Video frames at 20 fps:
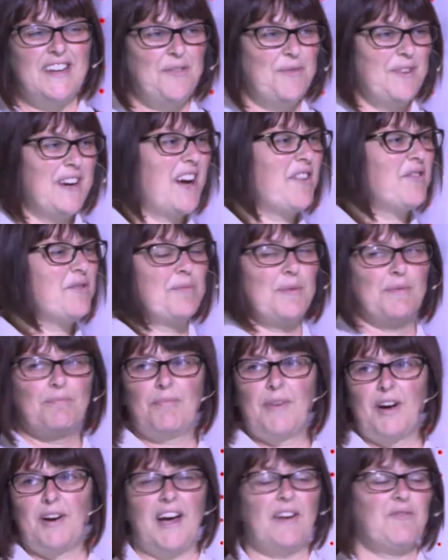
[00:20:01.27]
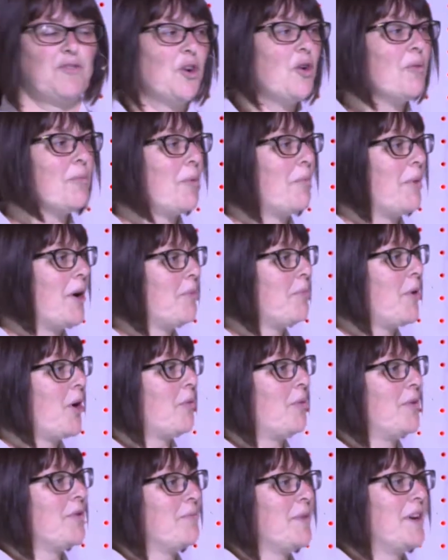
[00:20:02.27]
we have to be, I haven't got my
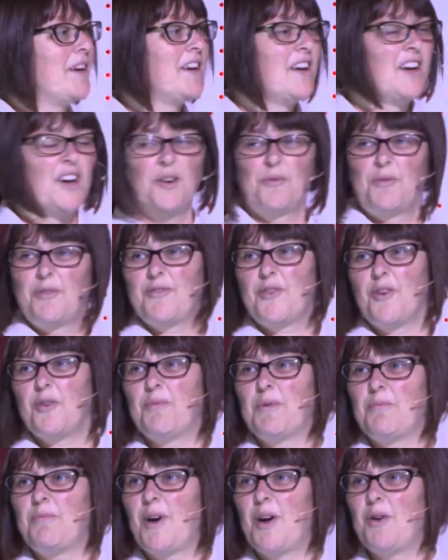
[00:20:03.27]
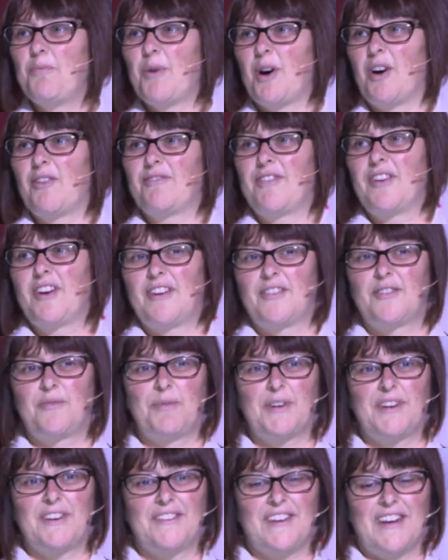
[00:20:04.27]
mobile with me, we've got to be mobile first,
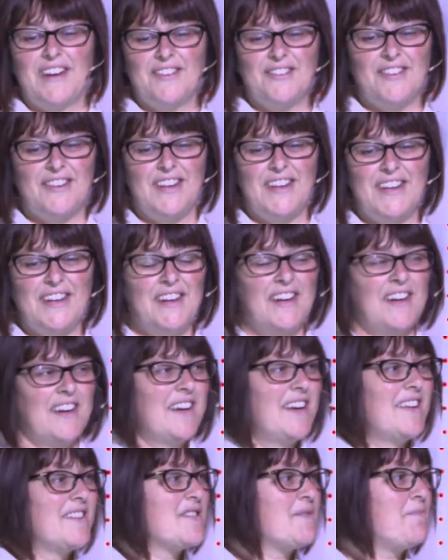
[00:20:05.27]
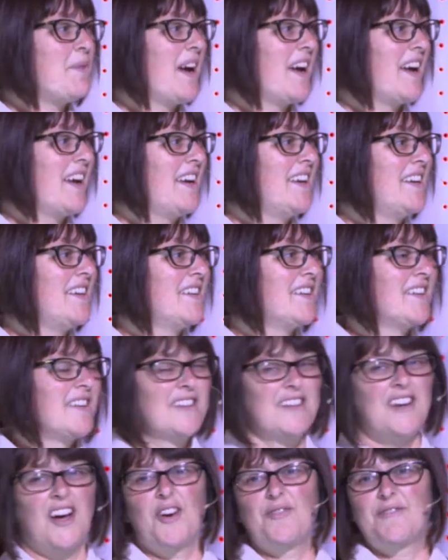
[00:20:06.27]
because actually, in Spain,
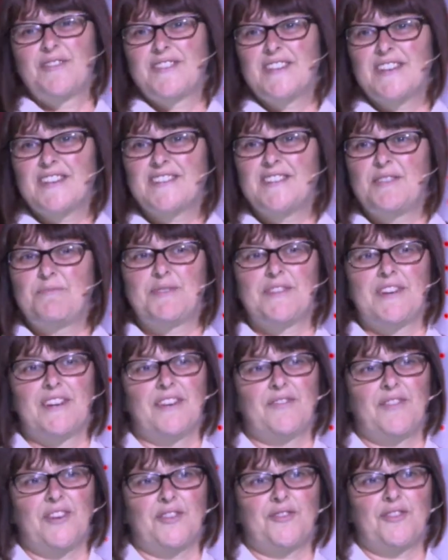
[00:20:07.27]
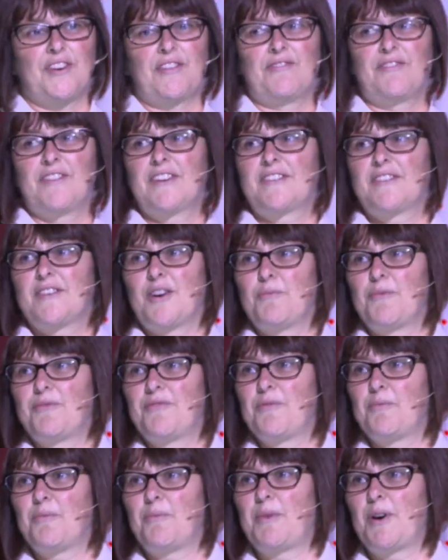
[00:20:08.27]
over 60% of our traffic's coming
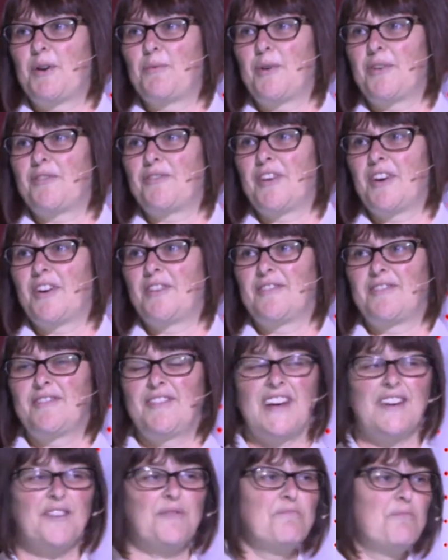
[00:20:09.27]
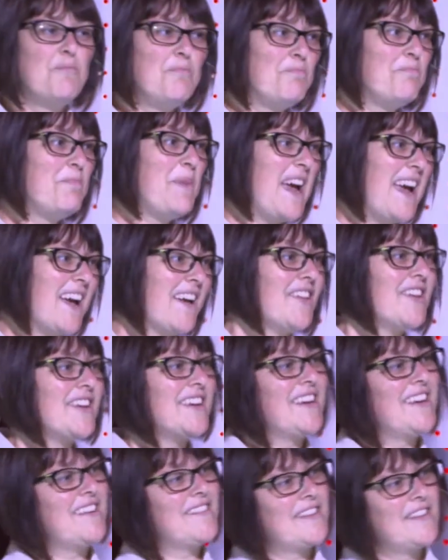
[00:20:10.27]
from a mobile phone. That's bigger than
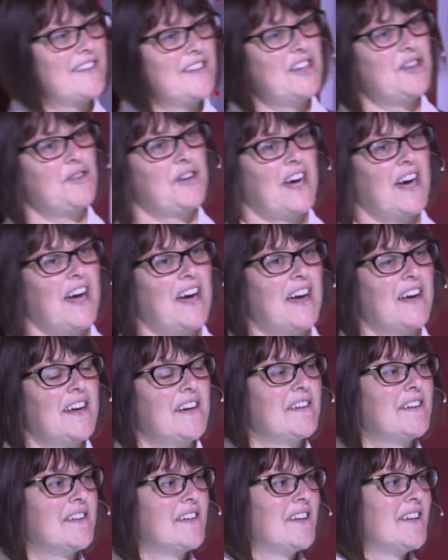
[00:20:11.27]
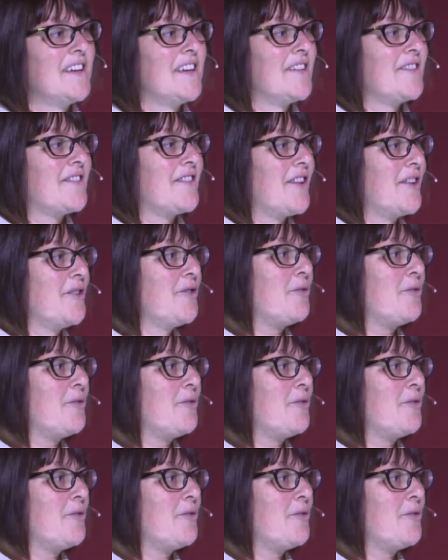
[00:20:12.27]
it is in the UK. So those